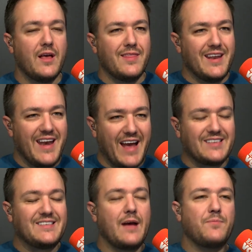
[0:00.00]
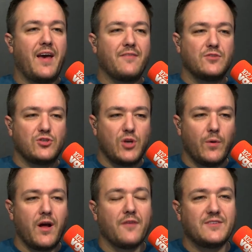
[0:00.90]
The next step, they have to show
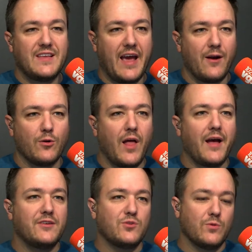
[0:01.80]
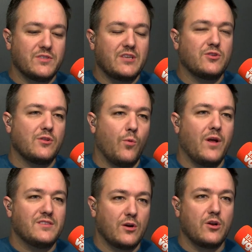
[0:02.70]
it off to the airlines, who are essentially the
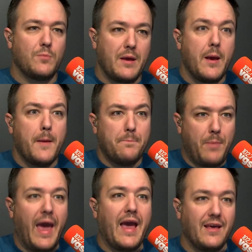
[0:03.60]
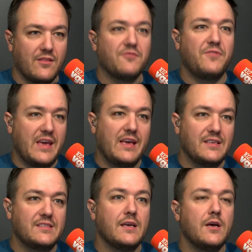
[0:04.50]
ones that are going to be paying the
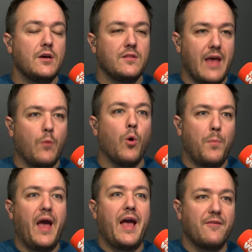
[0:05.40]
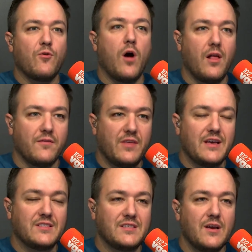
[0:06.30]
fees mm -hmm. that will pay for all of
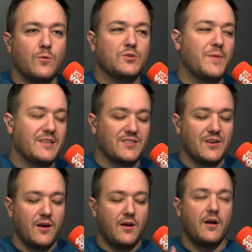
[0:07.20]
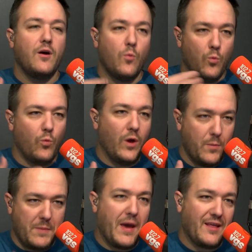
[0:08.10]
this, which means will
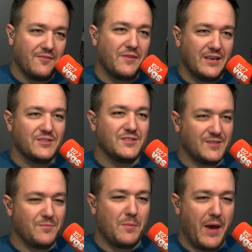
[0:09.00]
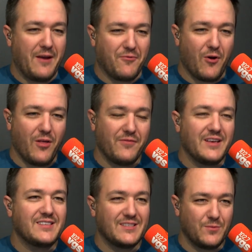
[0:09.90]
be paying the fees to be paying for all yep. of
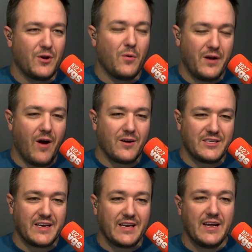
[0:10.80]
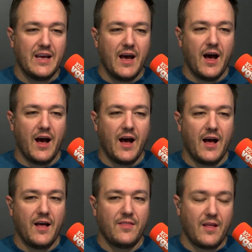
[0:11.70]
this because we'll go in our ticket. Yep.
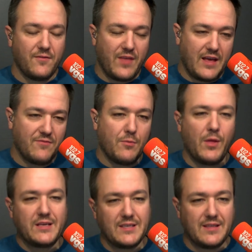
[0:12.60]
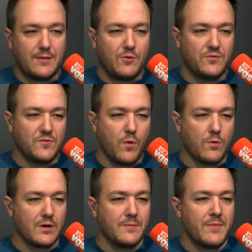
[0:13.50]
Uh, and then if they give the blessing, then it moves
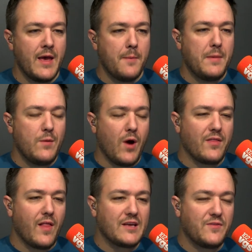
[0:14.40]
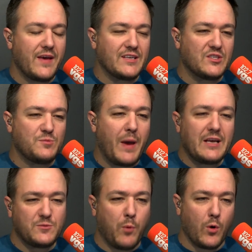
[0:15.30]
forward. Meanwhile, the Las Vegas
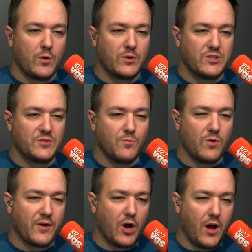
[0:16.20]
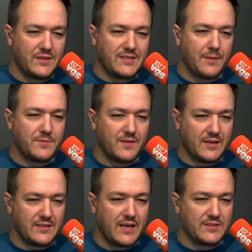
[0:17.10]
spaceport, which is more of a concept that
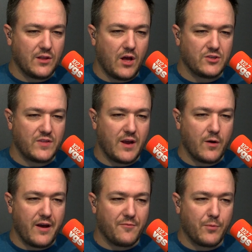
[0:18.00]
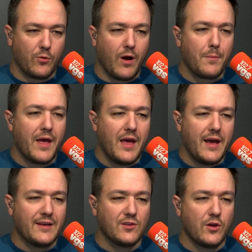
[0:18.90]
is yet to launch in the area of Pahrump,
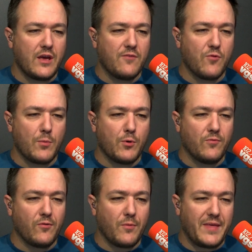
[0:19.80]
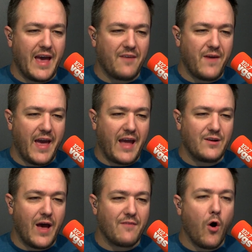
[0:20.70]
is looking for approval from the FAA to
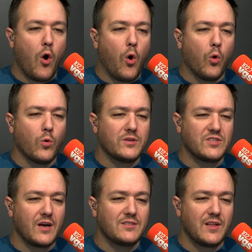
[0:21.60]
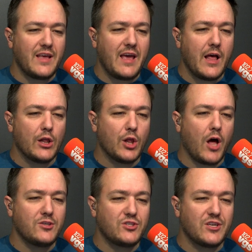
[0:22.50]
have horizontally
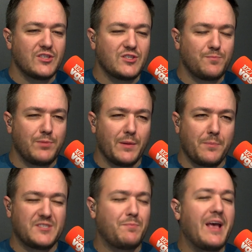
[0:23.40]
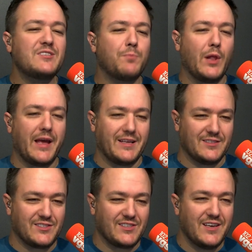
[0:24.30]
launched sp space
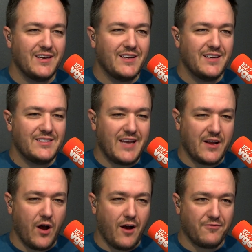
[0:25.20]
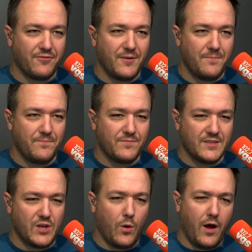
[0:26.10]
planes take off. Hmm.
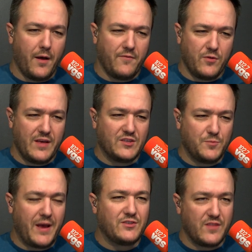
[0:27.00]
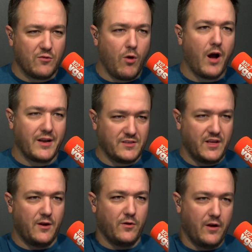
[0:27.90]
So uh, if you think space, you think rockets. They
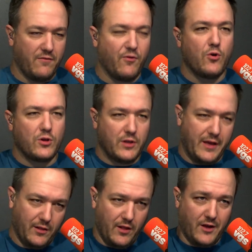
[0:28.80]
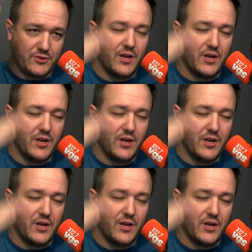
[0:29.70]
are uh, vertically launched. Right.